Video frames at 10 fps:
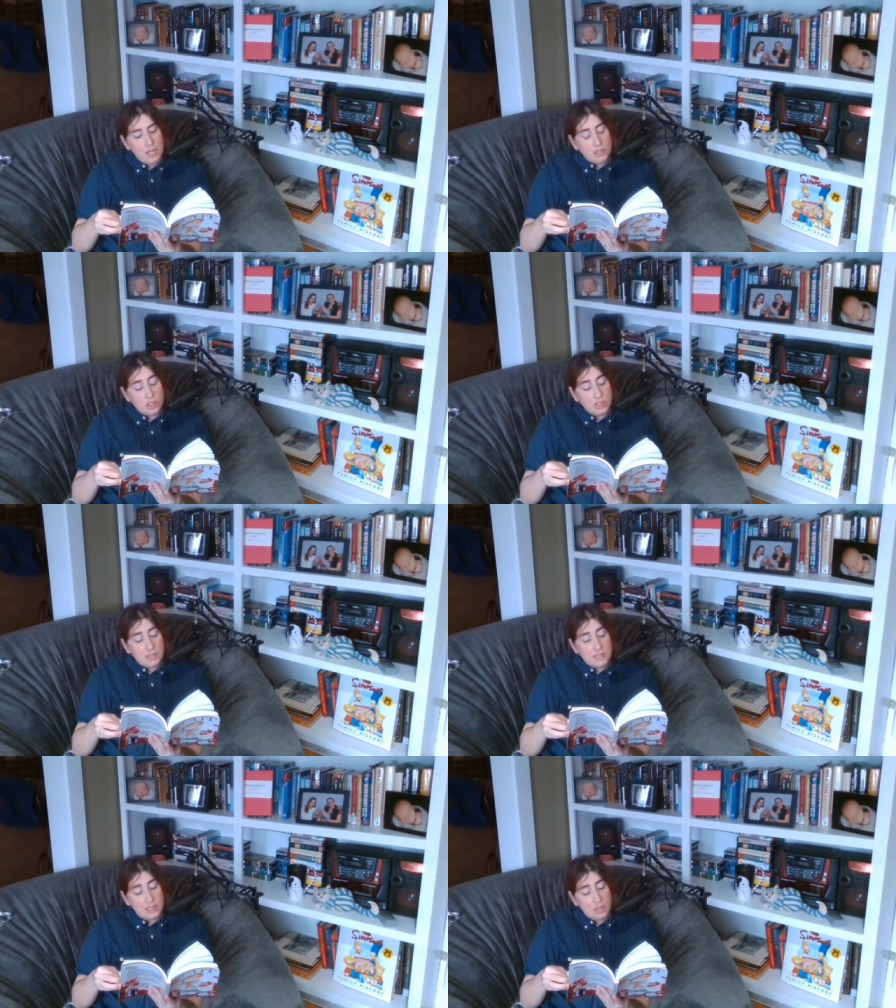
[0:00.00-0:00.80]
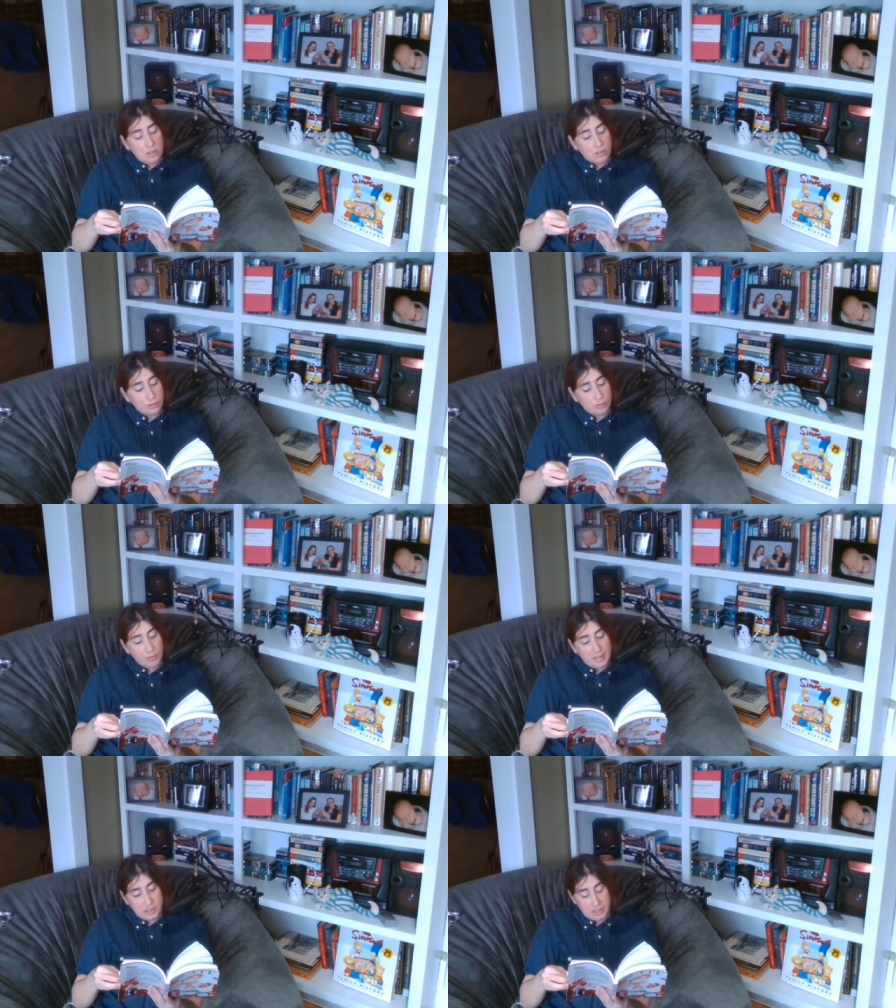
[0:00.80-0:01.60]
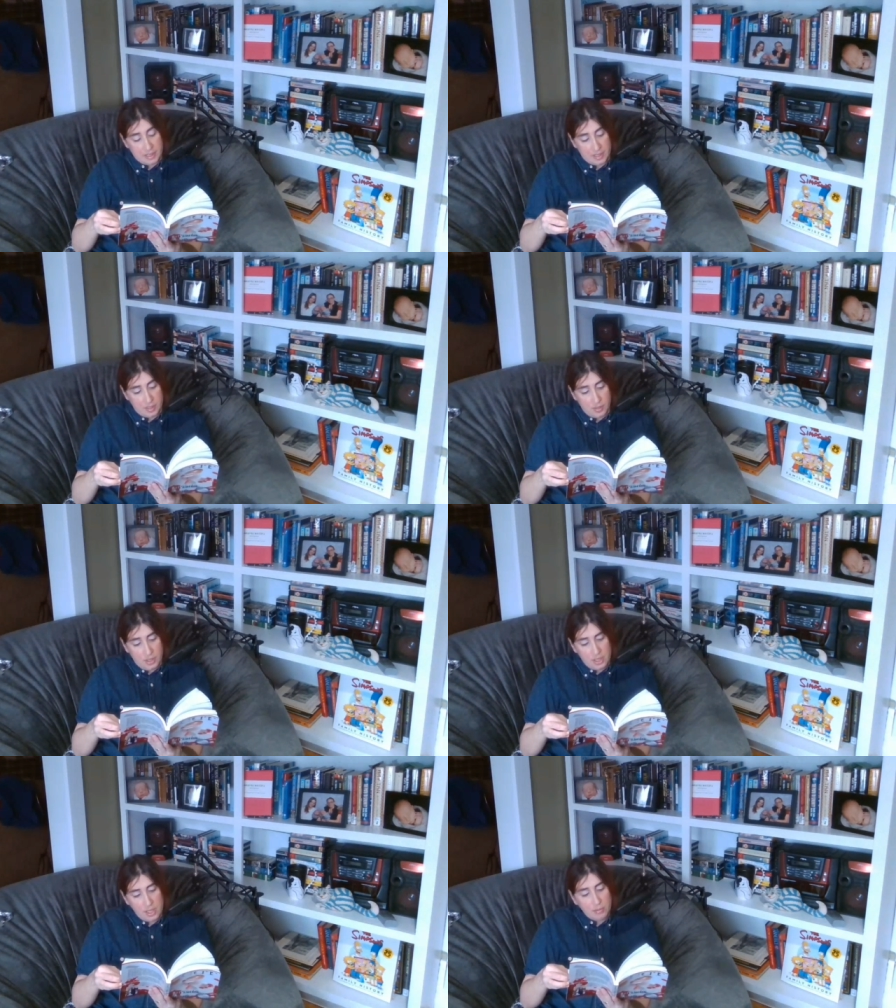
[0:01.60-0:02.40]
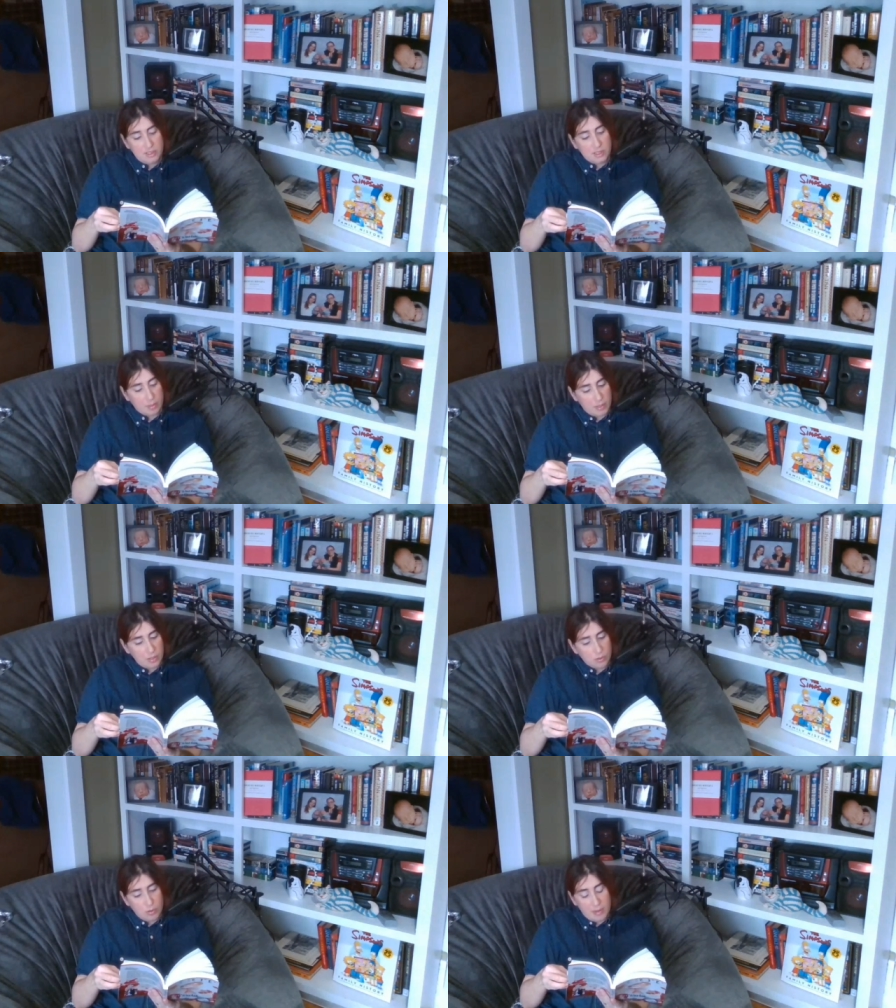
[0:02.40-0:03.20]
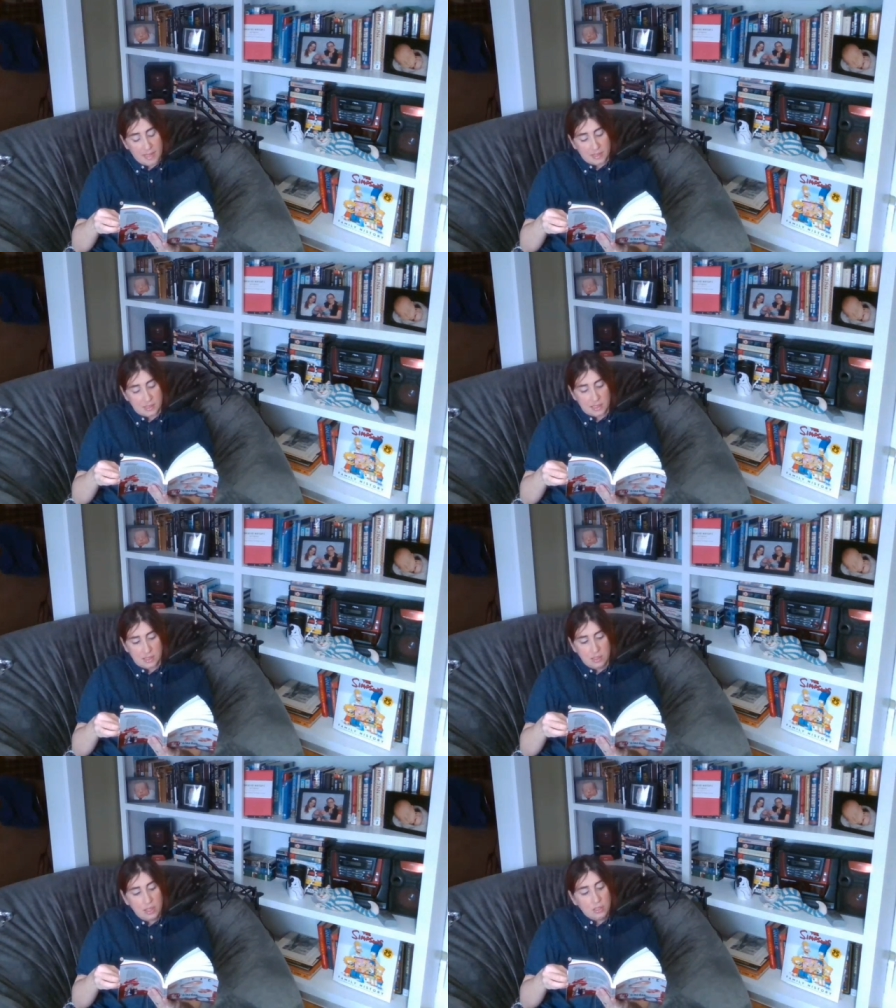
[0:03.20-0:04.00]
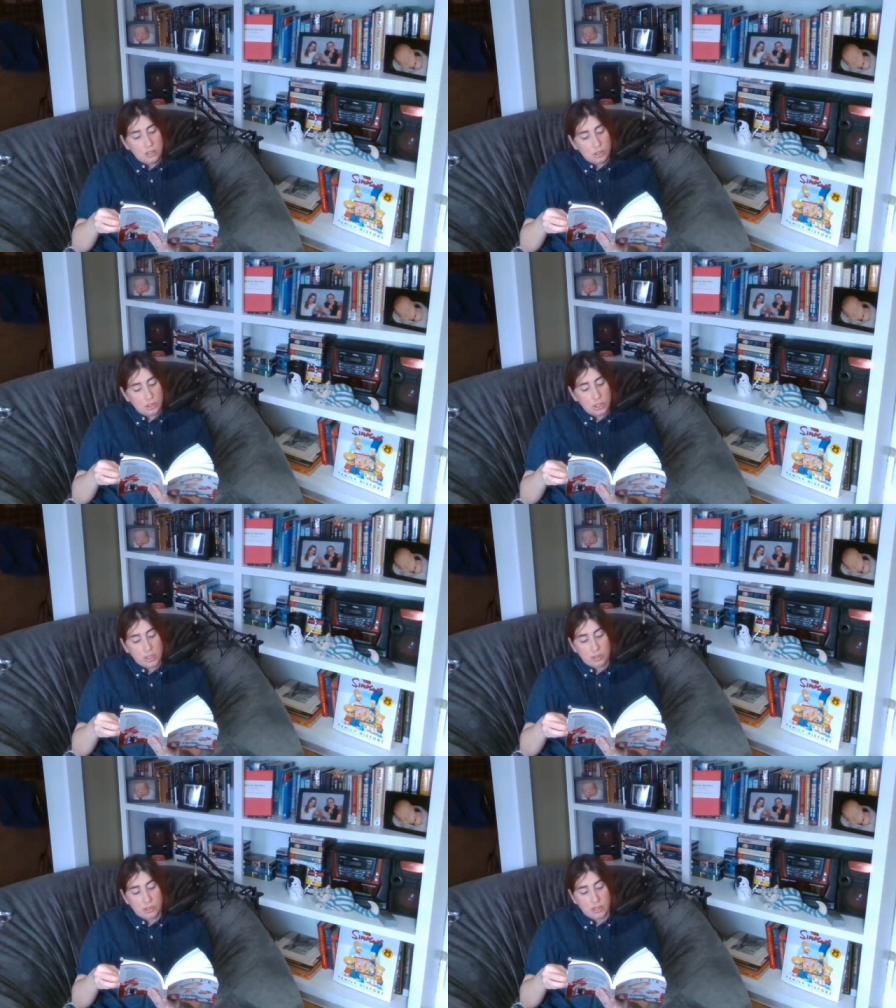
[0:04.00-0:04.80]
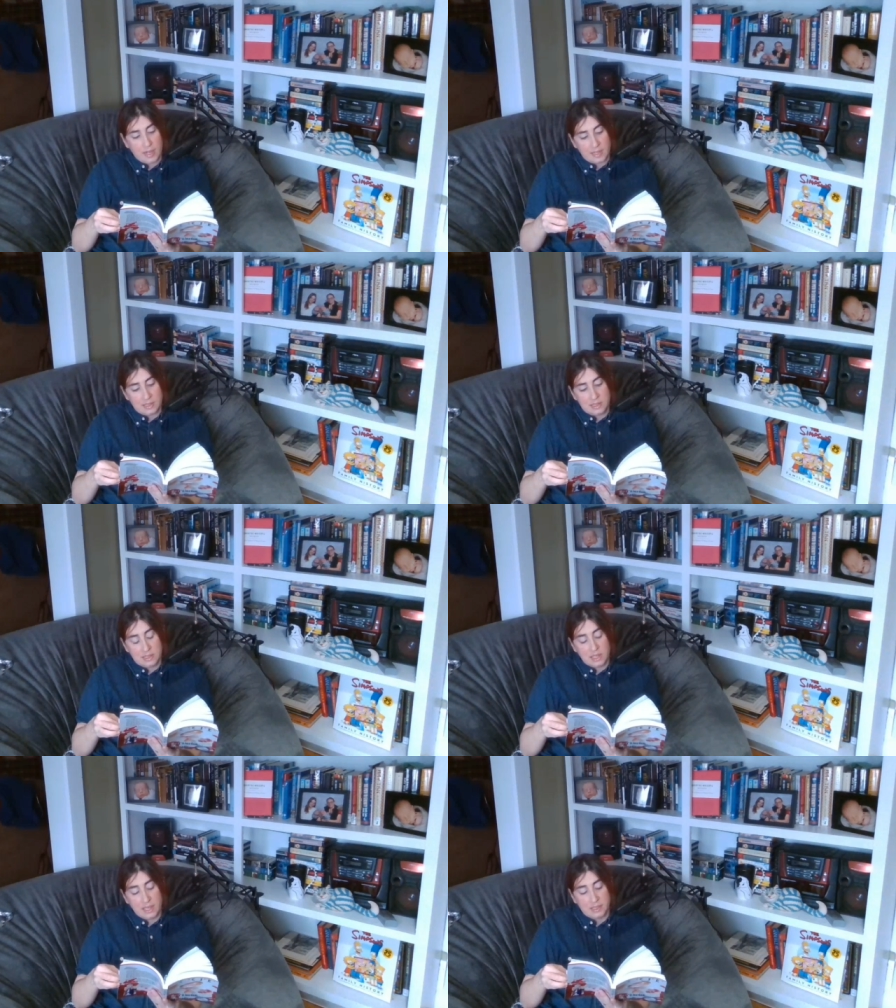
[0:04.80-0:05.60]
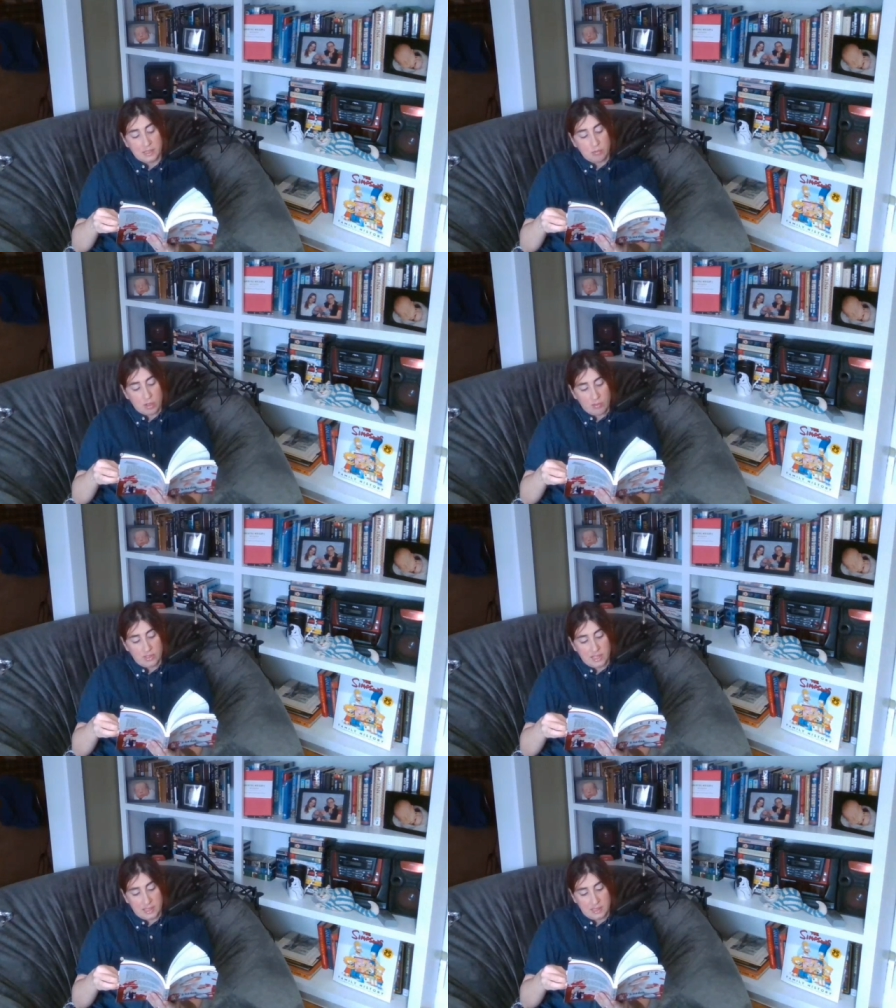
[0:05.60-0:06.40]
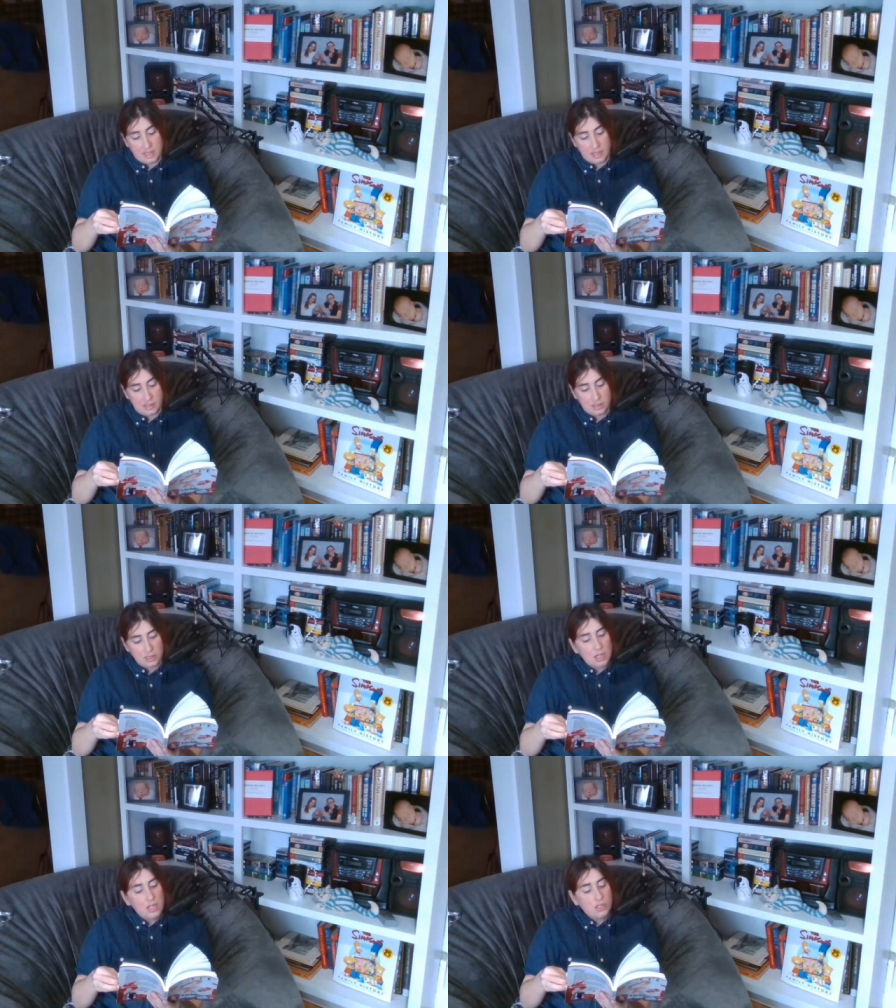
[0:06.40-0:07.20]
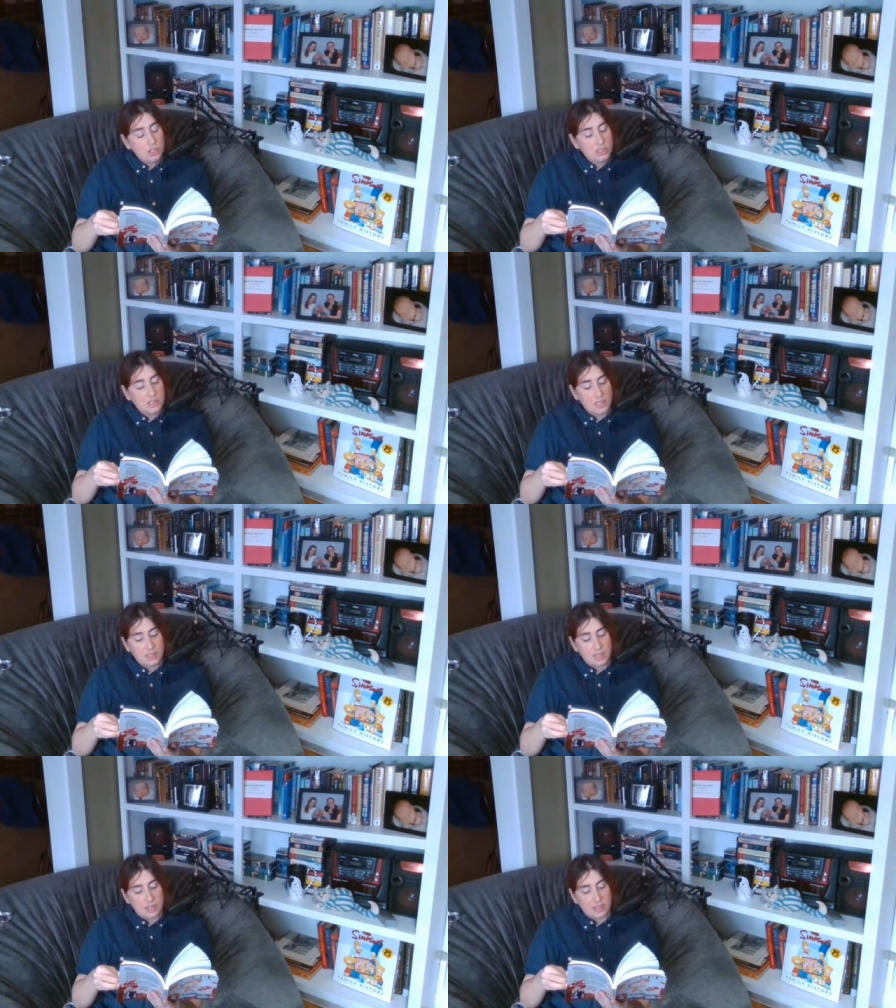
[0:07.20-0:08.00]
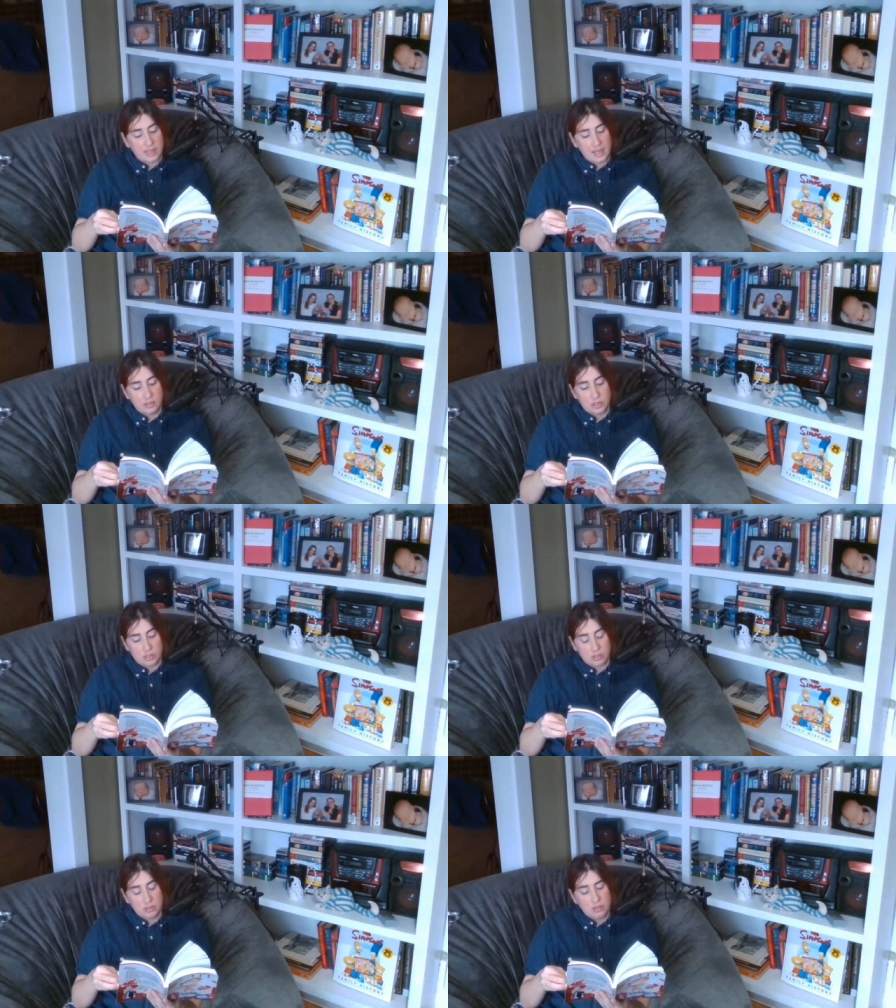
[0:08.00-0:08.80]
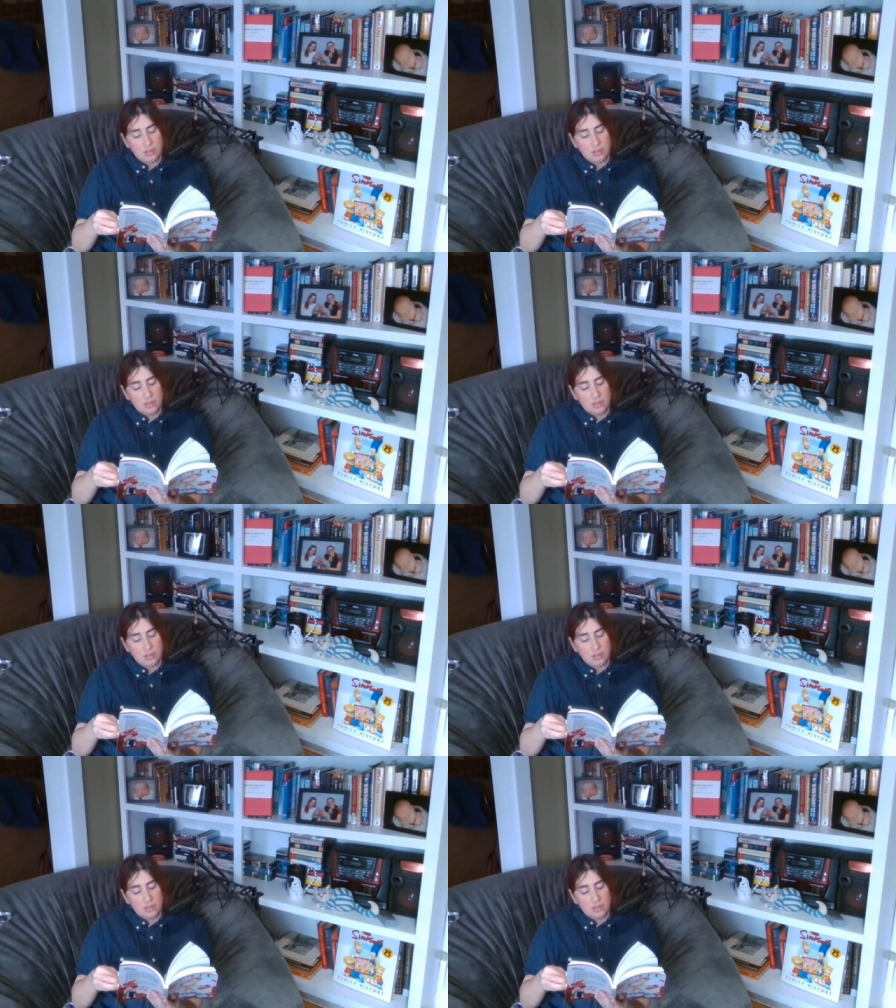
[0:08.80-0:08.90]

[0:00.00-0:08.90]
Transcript: She could see the clerk's reflection in it. He was thumbing through a magazine, so she closed her eyes and selected one of the test kits. She set it down on the counter.